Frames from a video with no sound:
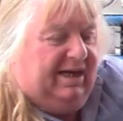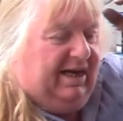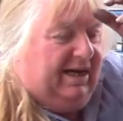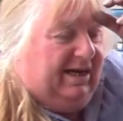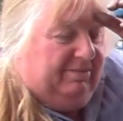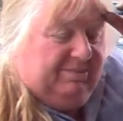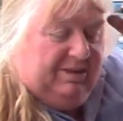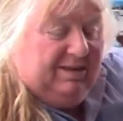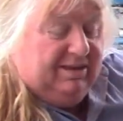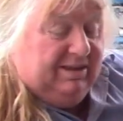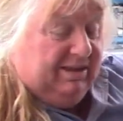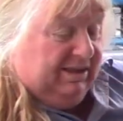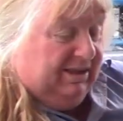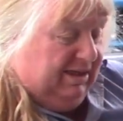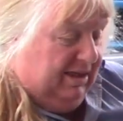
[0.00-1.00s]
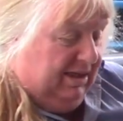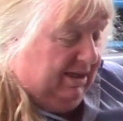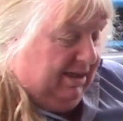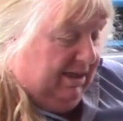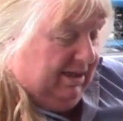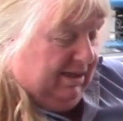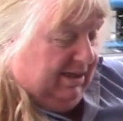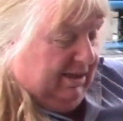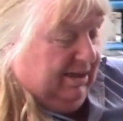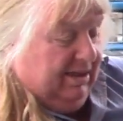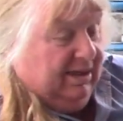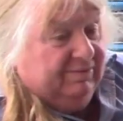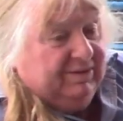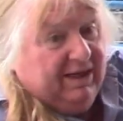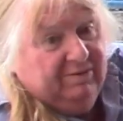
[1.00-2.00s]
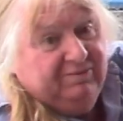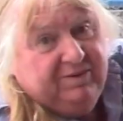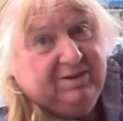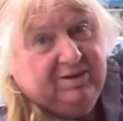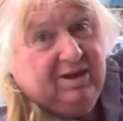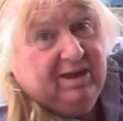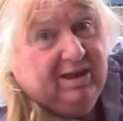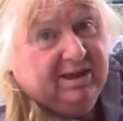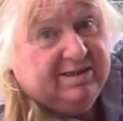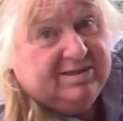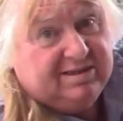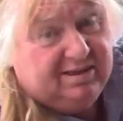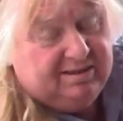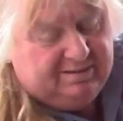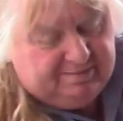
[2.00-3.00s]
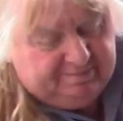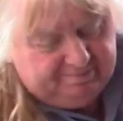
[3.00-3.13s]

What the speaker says: I've done a few dollies.